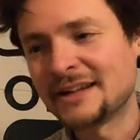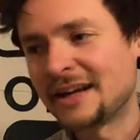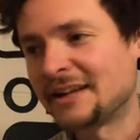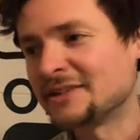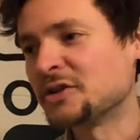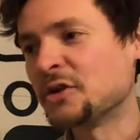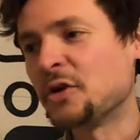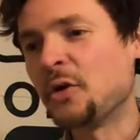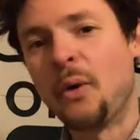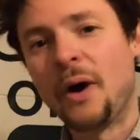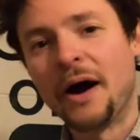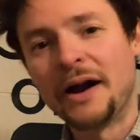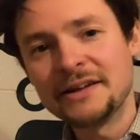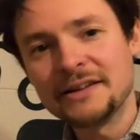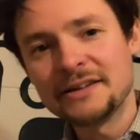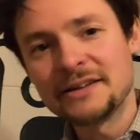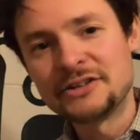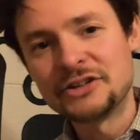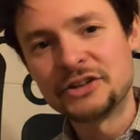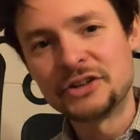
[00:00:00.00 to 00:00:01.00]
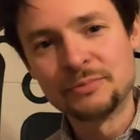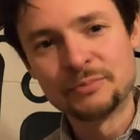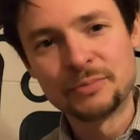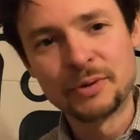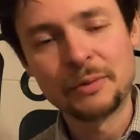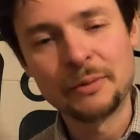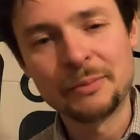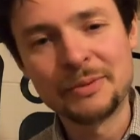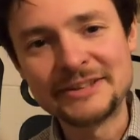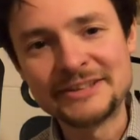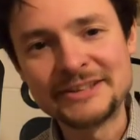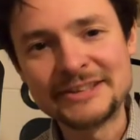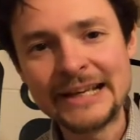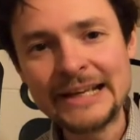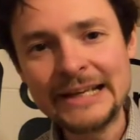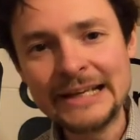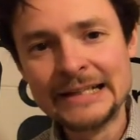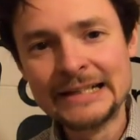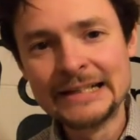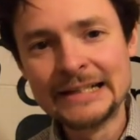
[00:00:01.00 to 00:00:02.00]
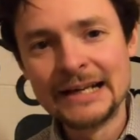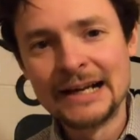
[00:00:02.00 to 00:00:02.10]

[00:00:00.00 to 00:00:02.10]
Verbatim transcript: nice and quiet, as you can probably see.